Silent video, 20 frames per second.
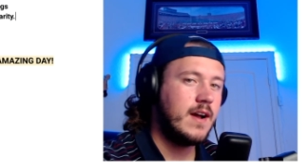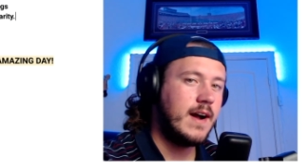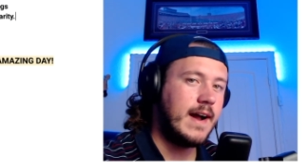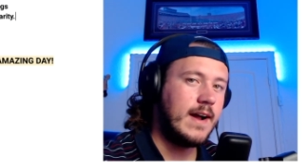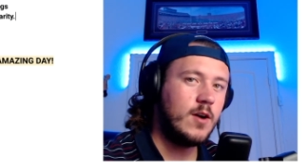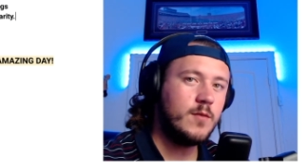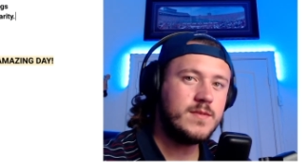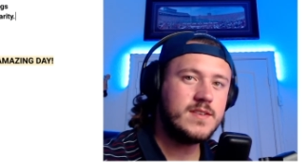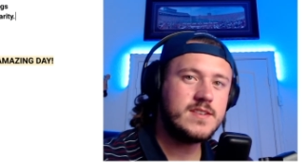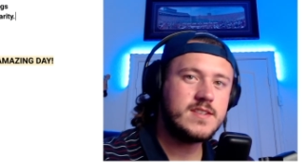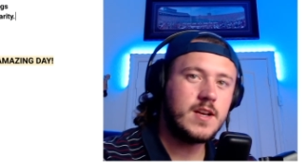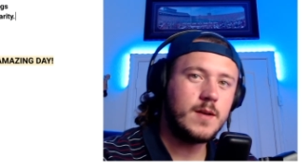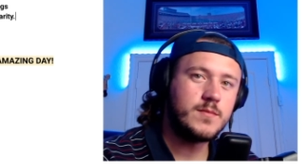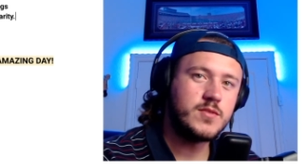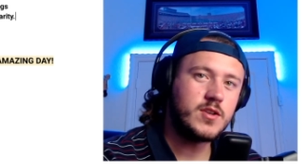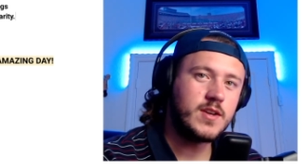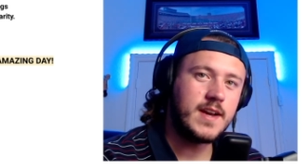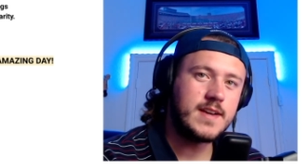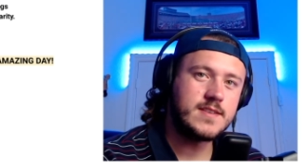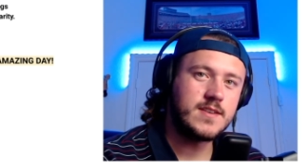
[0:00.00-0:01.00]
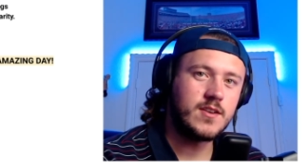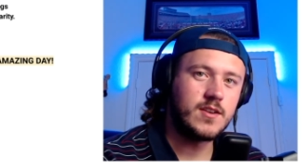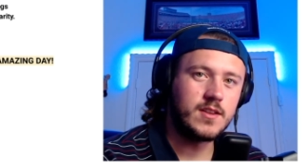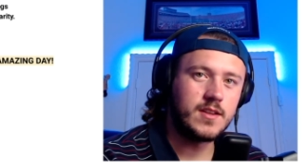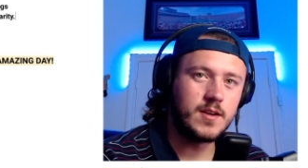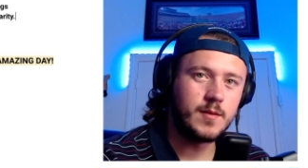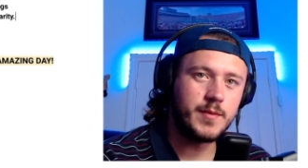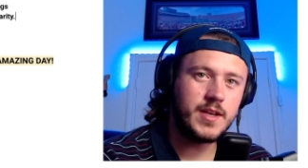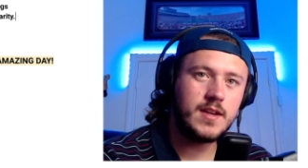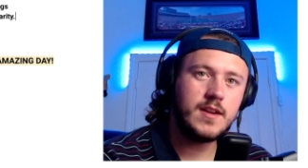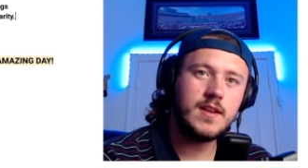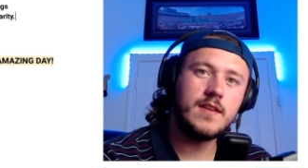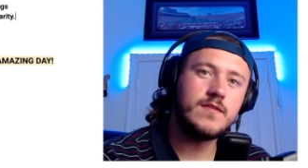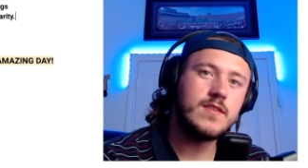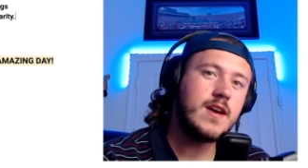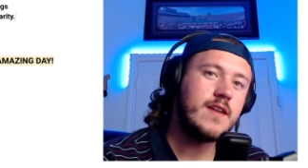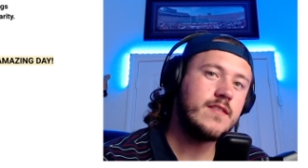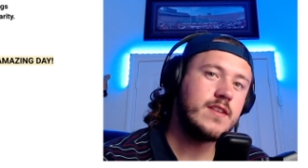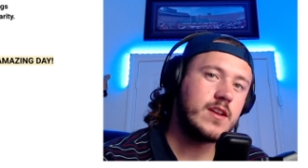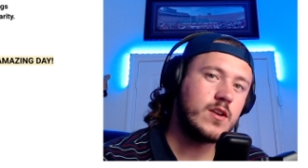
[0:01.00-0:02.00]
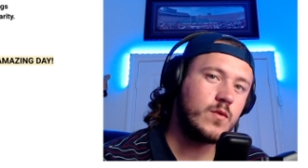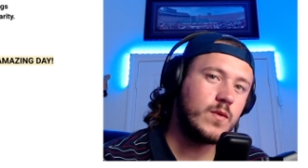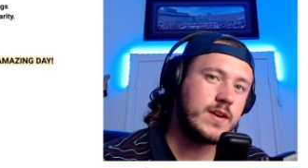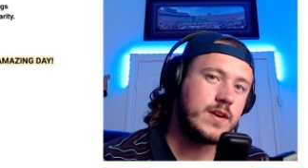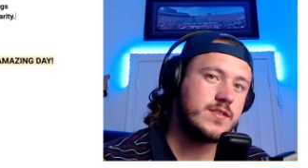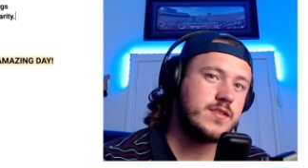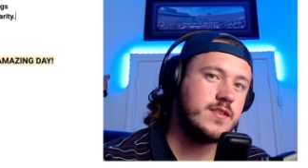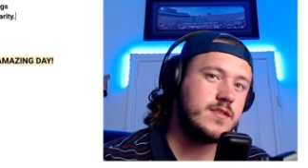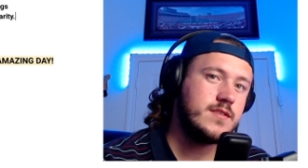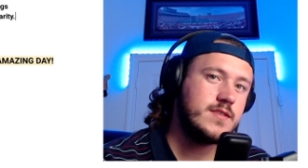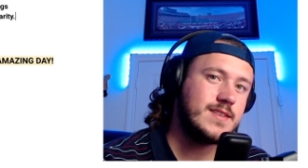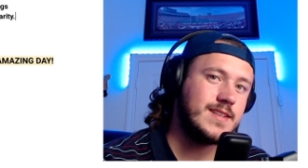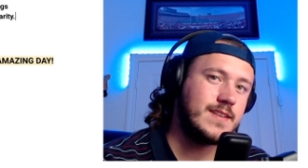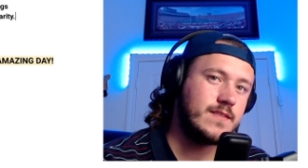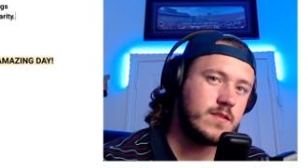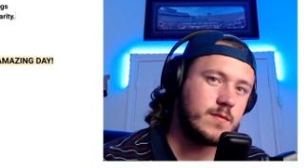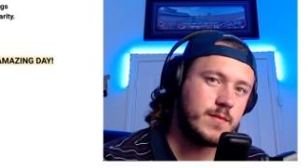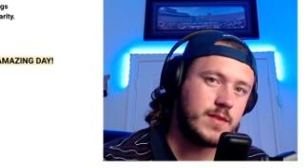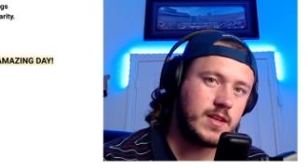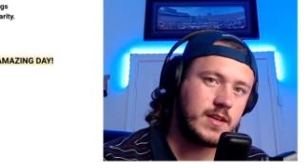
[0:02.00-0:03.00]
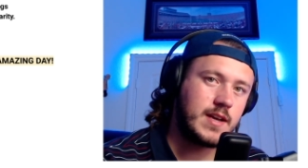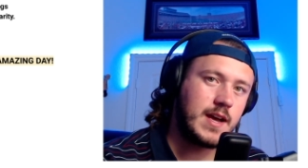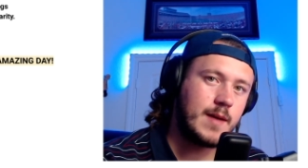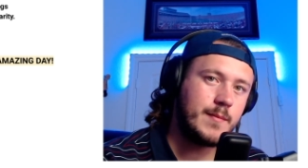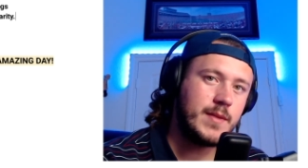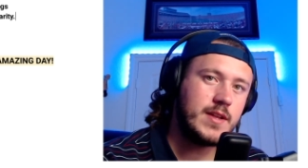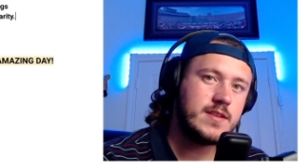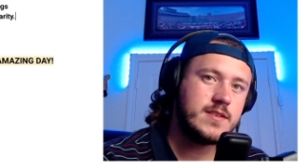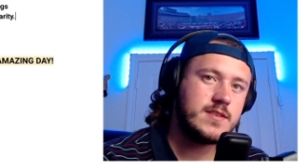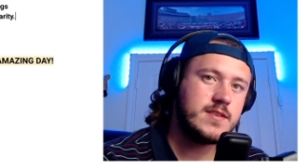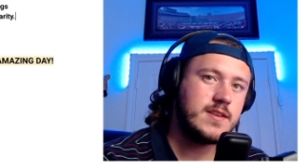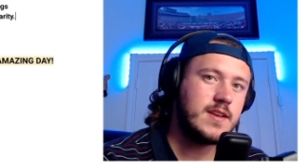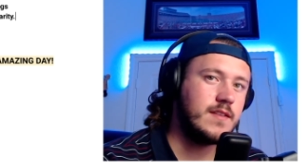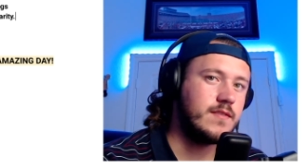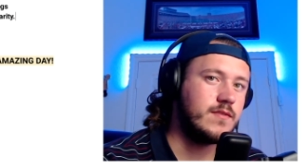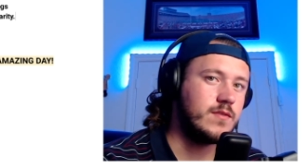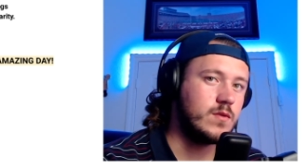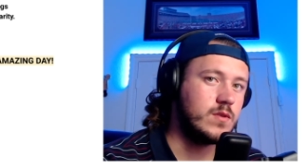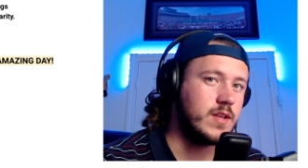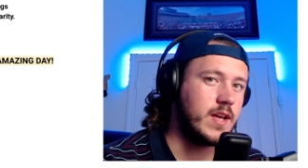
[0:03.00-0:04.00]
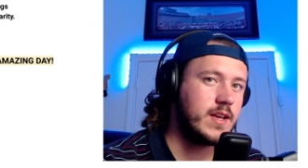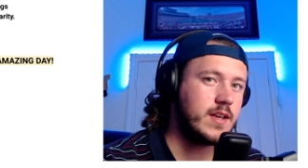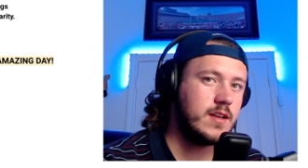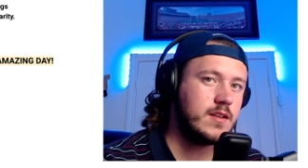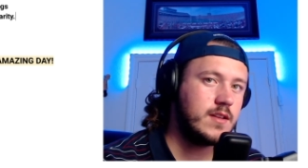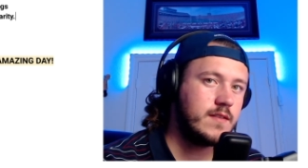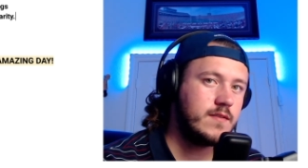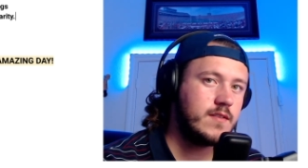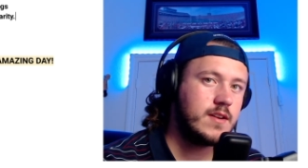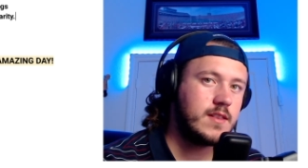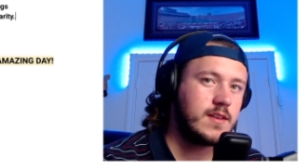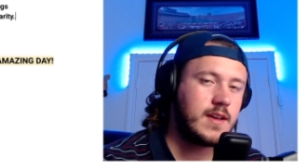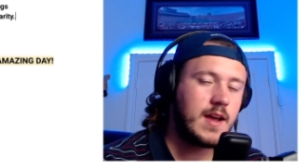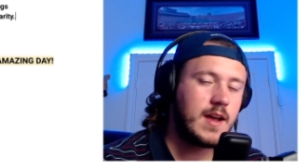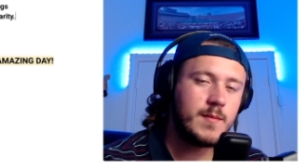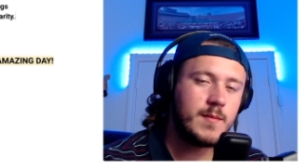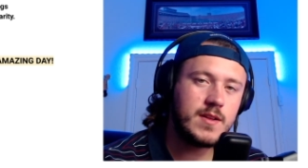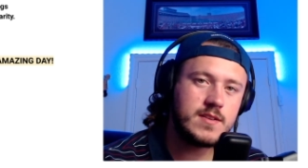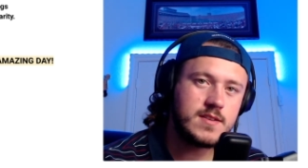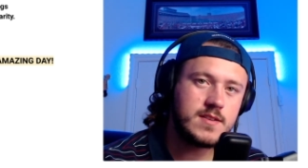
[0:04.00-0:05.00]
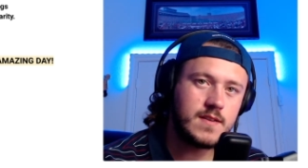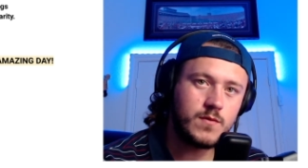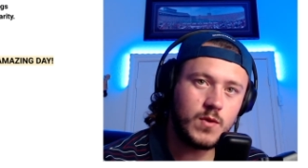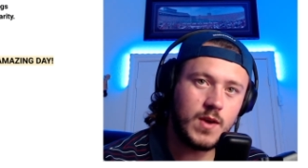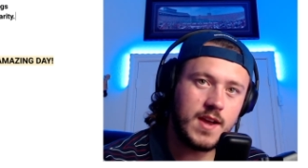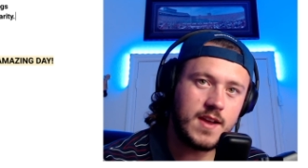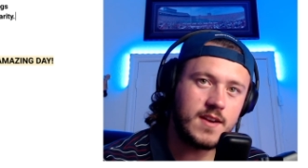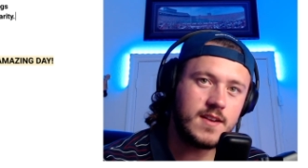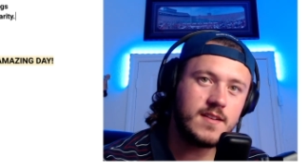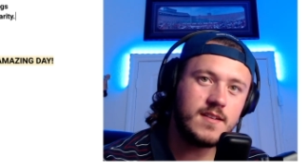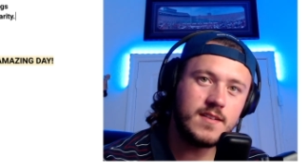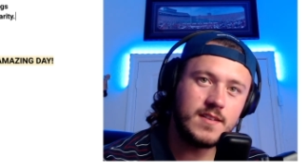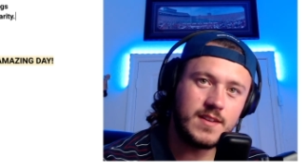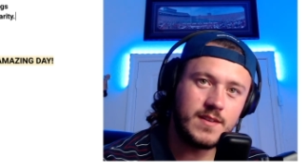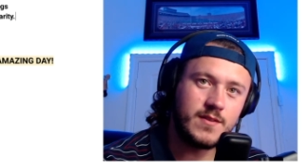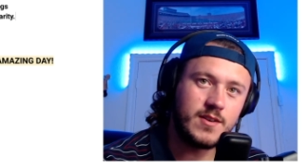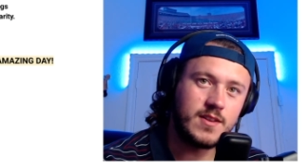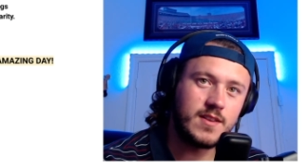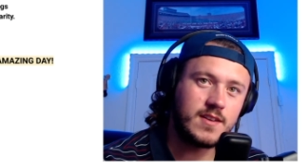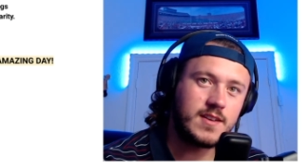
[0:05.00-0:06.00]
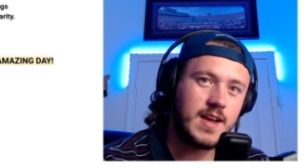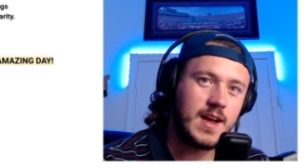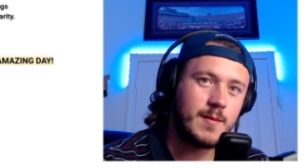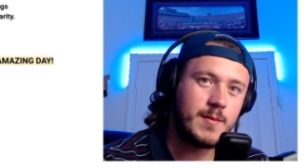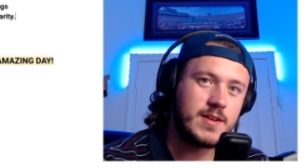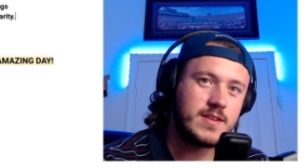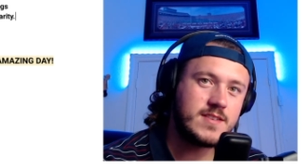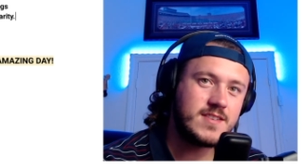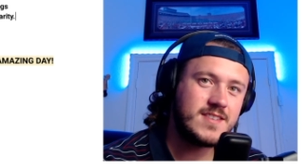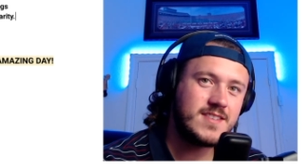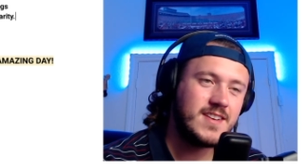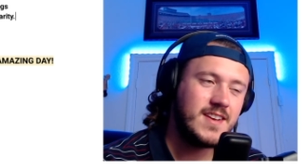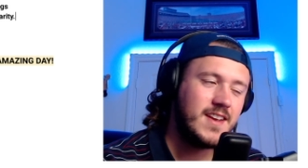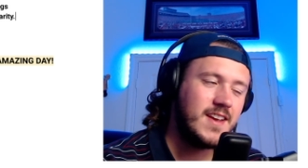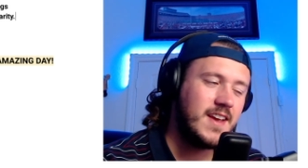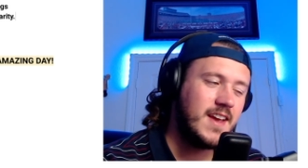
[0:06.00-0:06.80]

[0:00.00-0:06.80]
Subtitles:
I hope this helps you guys out a little bit. If you have any questions, leave them in the comments. If you like it, leave it in the comments. If you hate it, leave it in the comments.